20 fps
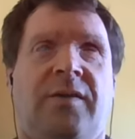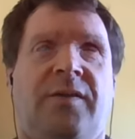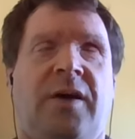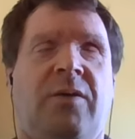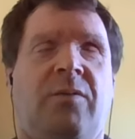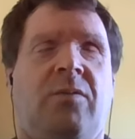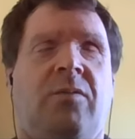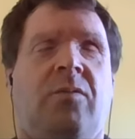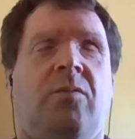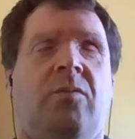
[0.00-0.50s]
and
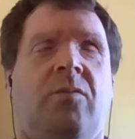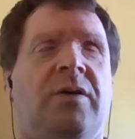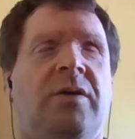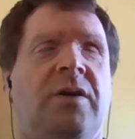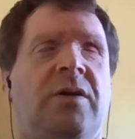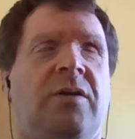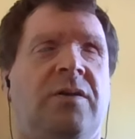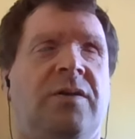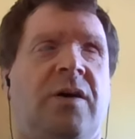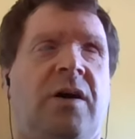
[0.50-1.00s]
then
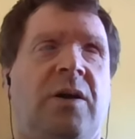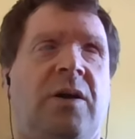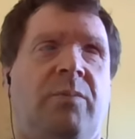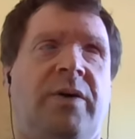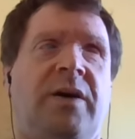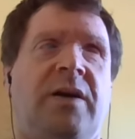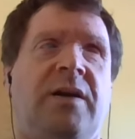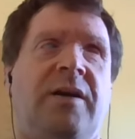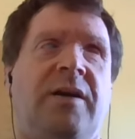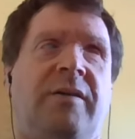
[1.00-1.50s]
one little tiny
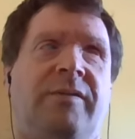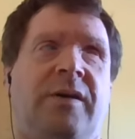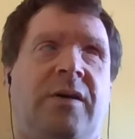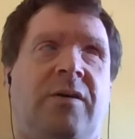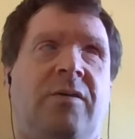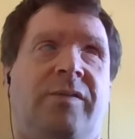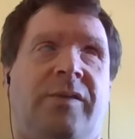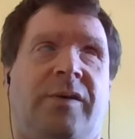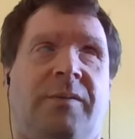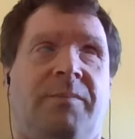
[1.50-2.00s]
bit left
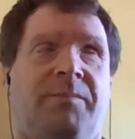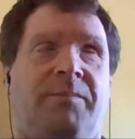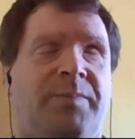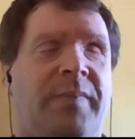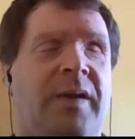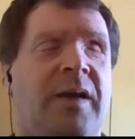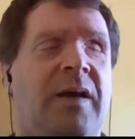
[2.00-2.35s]
over.